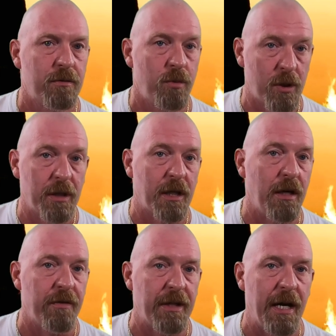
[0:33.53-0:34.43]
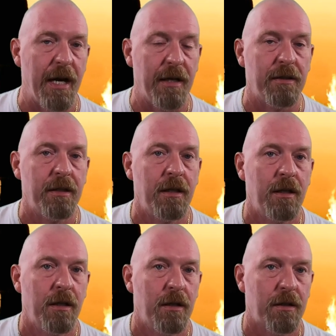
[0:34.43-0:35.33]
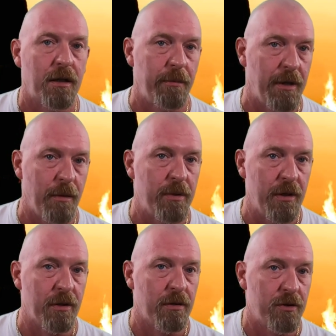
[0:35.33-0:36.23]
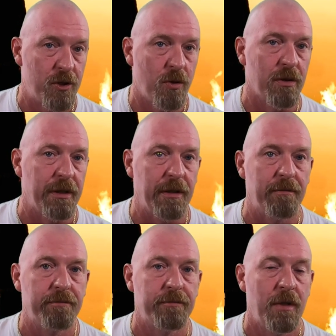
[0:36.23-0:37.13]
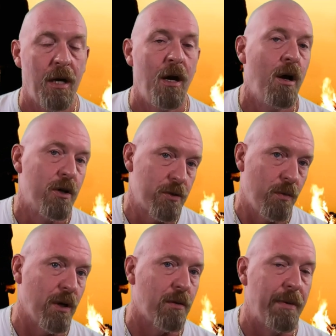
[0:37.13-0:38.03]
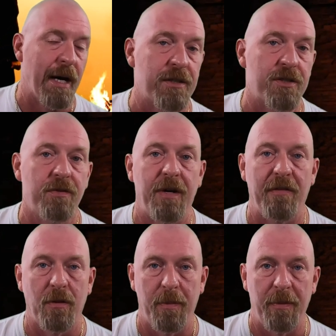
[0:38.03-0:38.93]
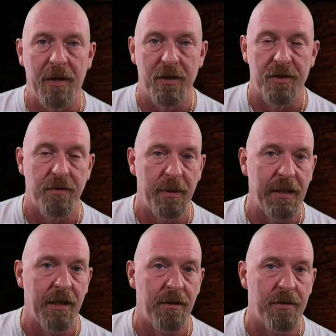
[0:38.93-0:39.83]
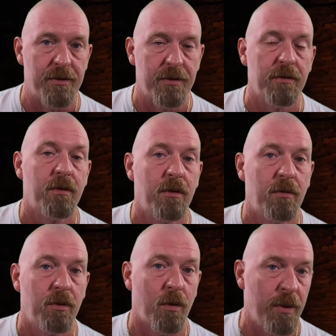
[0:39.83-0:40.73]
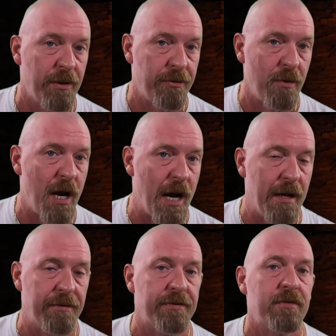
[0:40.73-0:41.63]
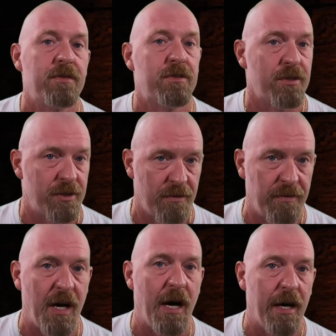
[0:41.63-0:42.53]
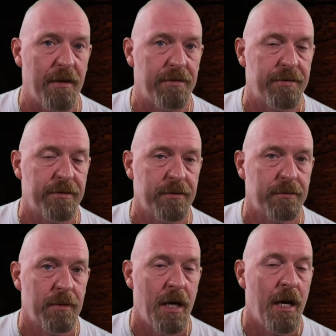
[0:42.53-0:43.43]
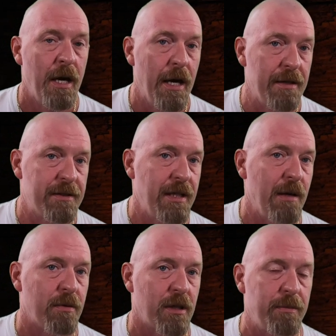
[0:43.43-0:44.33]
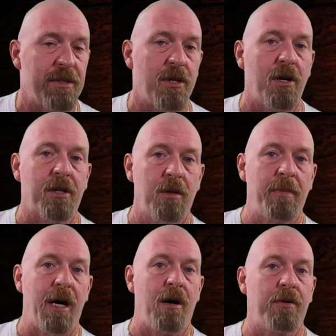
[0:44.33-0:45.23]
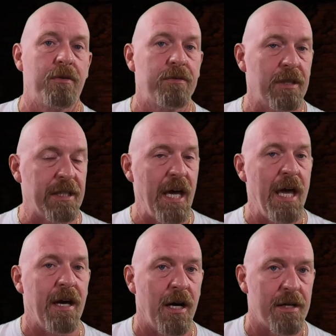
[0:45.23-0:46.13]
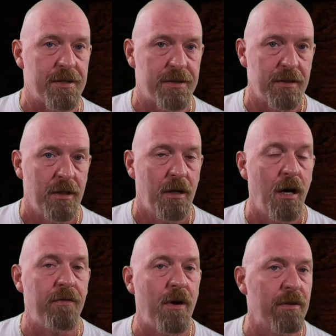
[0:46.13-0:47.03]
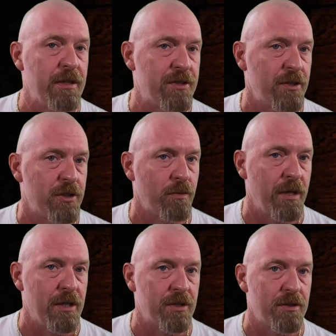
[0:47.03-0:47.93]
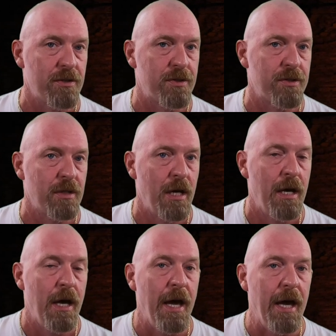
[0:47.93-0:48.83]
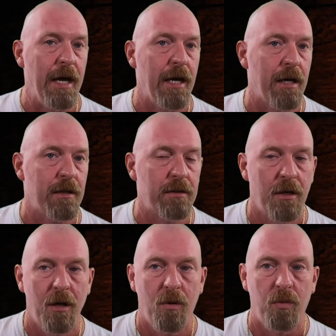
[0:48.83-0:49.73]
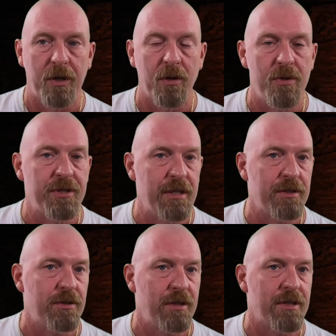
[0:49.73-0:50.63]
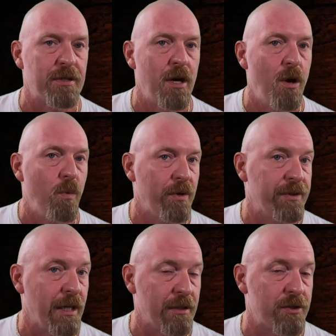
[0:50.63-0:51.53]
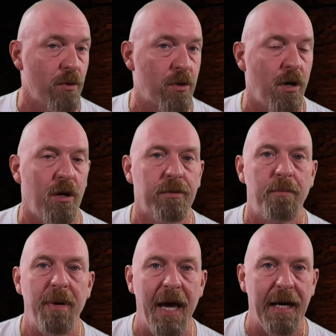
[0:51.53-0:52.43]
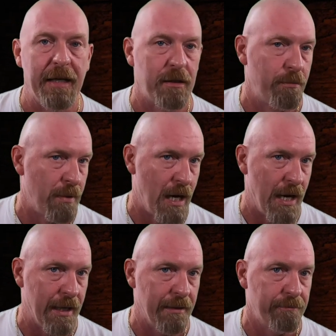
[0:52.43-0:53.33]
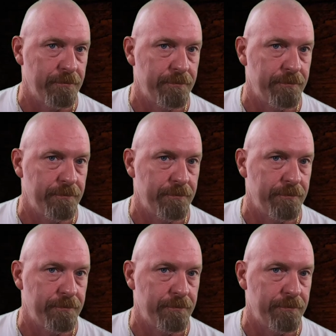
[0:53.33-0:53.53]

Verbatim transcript: We're going to cover that coming up here shortly. So, welcome to Survival Preparedness for Beginners, where we thrive to survive. And today we're going to be talking about the chaos of all these situations and what goes into this, what they so called panic buy.